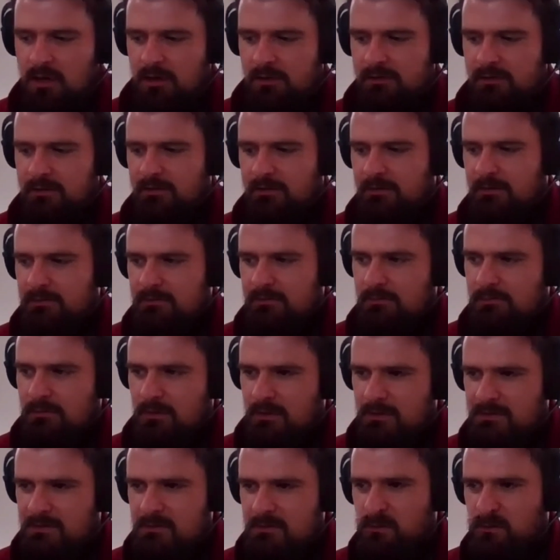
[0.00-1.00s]
listen,
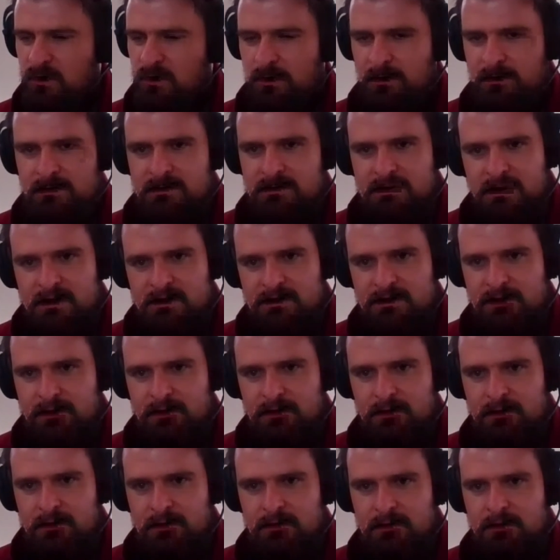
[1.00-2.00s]
it's important that
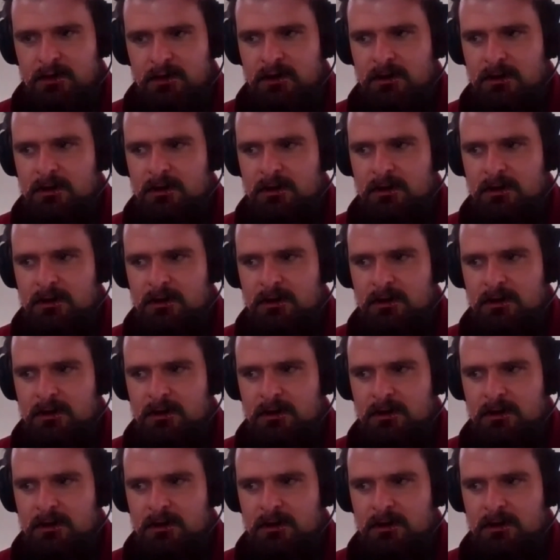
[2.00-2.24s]
you